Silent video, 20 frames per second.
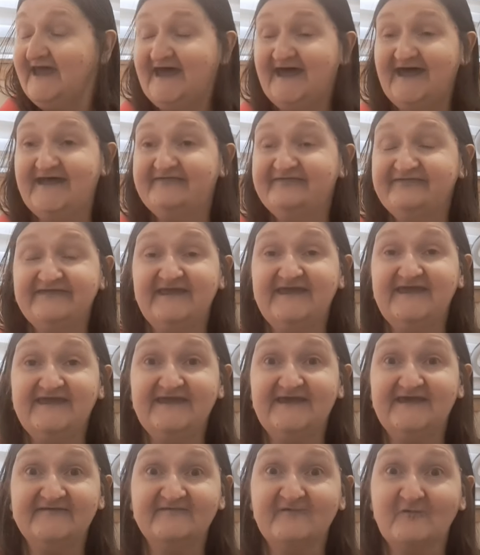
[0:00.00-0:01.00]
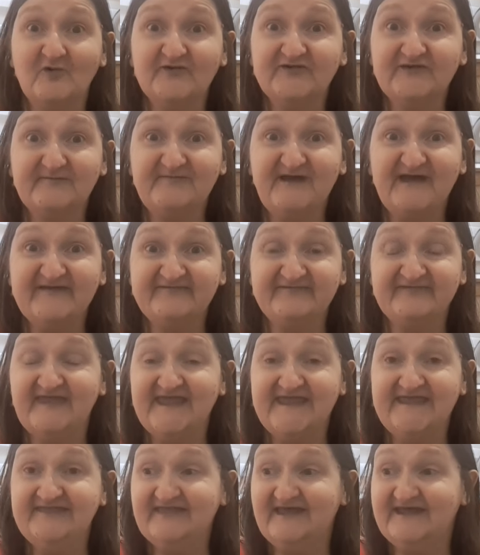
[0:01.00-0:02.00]
And it's
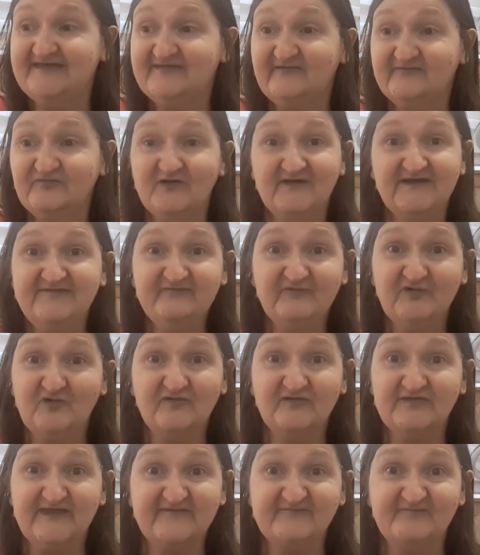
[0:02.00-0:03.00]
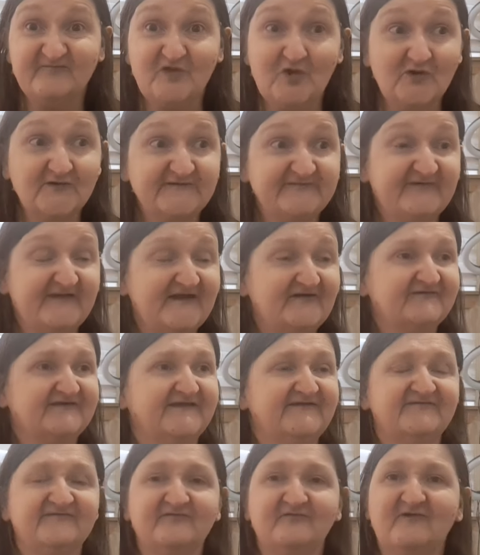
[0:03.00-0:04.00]
9:15 and I've not even got this vlog
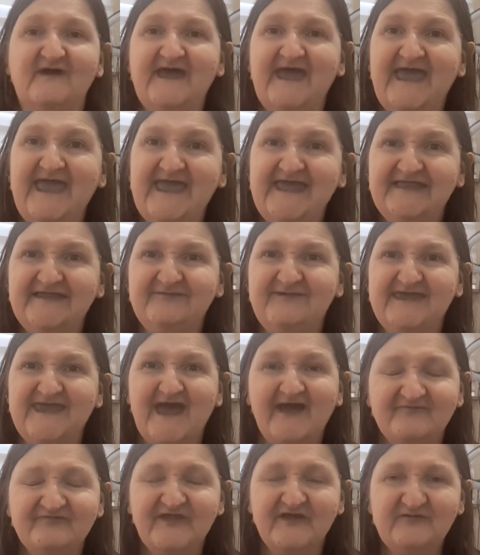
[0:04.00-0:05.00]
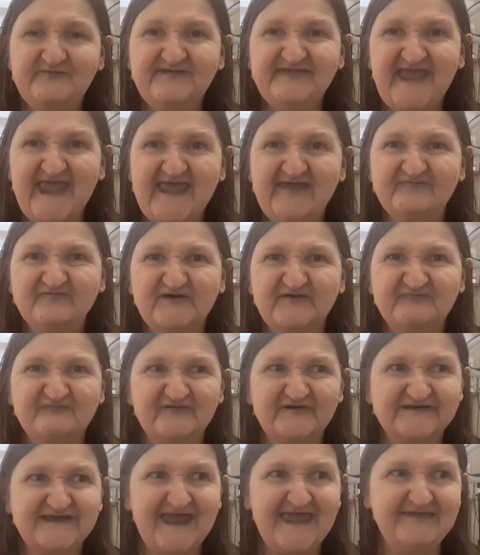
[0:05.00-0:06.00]
started. So anyway, I've now been havering
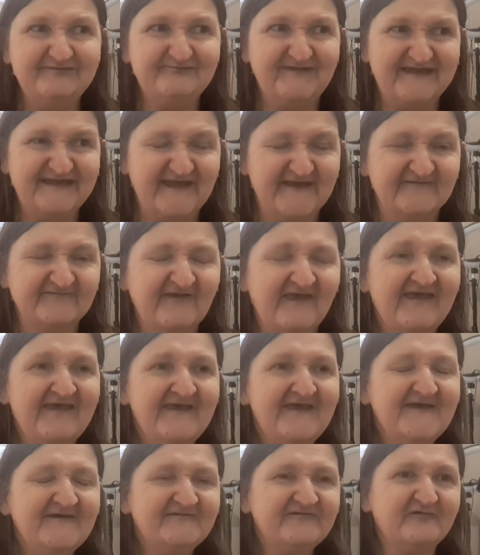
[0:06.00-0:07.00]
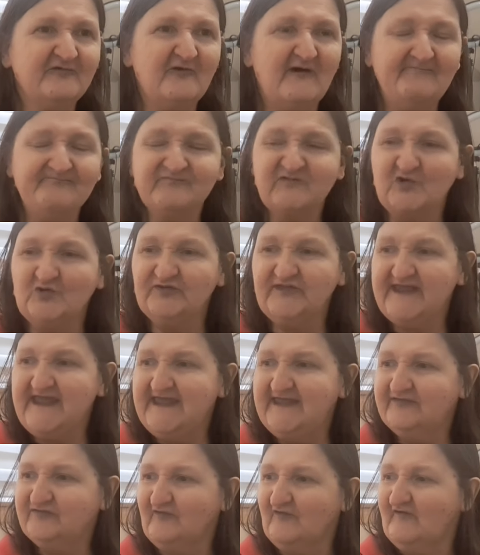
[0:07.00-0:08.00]
for 10 minutes. So I'm going to
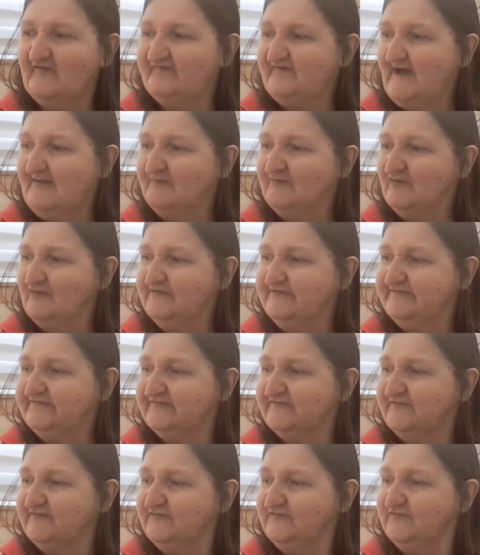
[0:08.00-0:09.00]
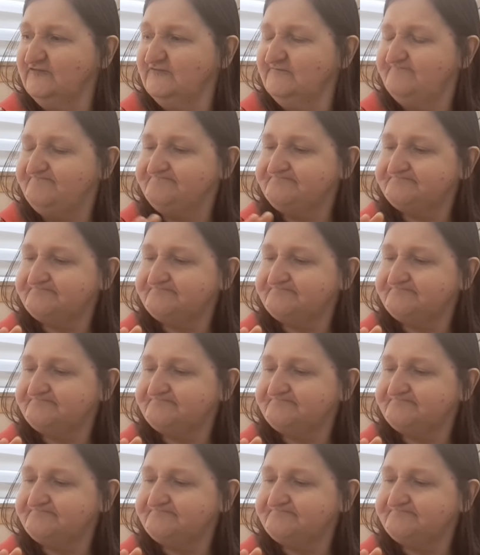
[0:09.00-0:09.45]
head off. I'm going to